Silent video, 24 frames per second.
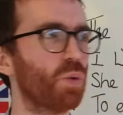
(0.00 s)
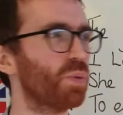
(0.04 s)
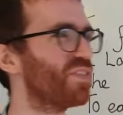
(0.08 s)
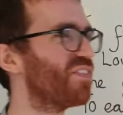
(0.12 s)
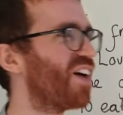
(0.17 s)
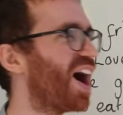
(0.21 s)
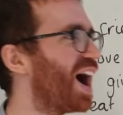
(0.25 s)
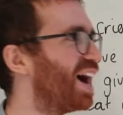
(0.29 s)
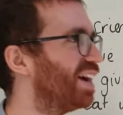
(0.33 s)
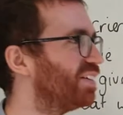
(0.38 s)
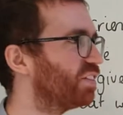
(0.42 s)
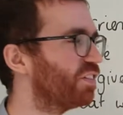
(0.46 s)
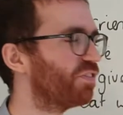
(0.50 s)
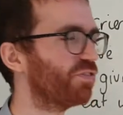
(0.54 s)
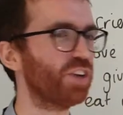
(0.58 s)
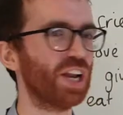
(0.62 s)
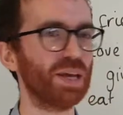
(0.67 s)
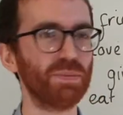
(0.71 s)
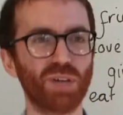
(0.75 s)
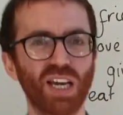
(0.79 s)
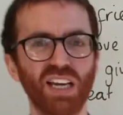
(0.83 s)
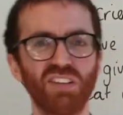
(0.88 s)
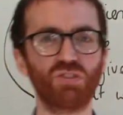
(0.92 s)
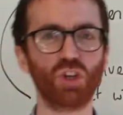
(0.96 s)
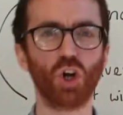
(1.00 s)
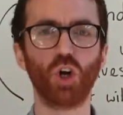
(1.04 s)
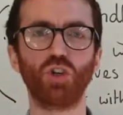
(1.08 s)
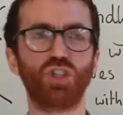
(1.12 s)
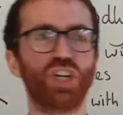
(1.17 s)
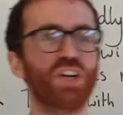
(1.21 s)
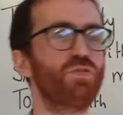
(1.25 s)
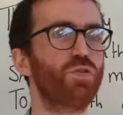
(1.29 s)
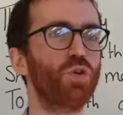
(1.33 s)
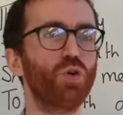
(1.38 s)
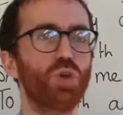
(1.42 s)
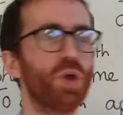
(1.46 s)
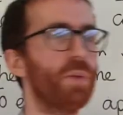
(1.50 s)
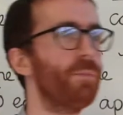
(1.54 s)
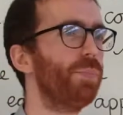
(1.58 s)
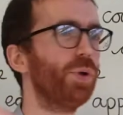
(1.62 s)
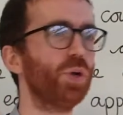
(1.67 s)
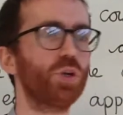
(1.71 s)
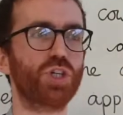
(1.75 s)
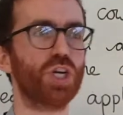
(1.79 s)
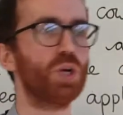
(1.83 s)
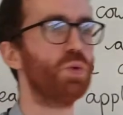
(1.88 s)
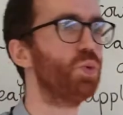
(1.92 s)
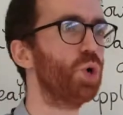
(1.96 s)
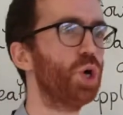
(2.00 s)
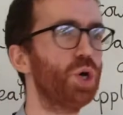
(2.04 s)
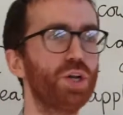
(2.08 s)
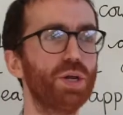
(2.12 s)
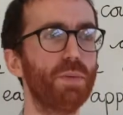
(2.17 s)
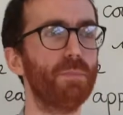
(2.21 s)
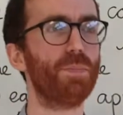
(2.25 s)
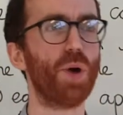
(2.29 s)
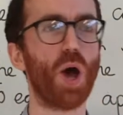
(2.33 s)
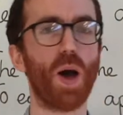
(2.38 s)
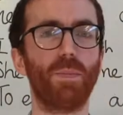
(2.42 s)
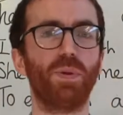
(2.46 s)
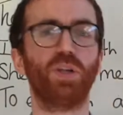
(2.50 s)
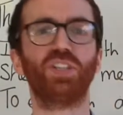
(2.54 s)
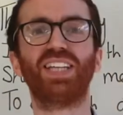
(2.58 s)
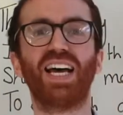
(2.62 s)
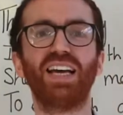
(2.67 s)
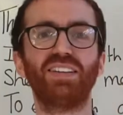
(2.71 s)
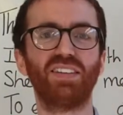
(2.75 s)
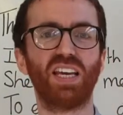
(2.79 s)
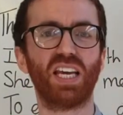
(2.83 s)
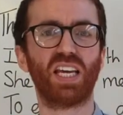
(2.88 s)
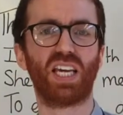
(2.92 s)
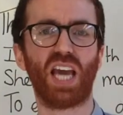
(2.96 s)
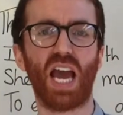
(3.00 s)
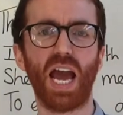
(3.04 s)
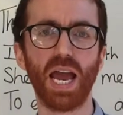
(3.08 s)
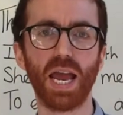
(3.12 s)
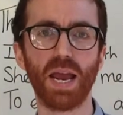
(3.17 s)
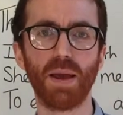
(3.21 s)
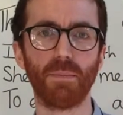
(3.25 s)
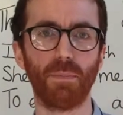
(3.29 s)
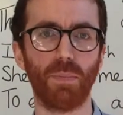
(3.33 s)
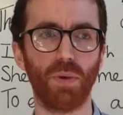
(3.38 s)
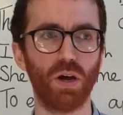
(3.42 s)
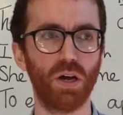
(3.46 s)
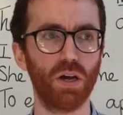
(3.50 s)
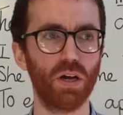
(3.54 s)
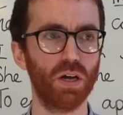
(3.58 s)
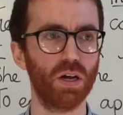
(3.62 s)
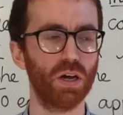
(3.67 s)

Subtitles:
with eyes aflame came tulging through the bulgy wood and burbled as it came.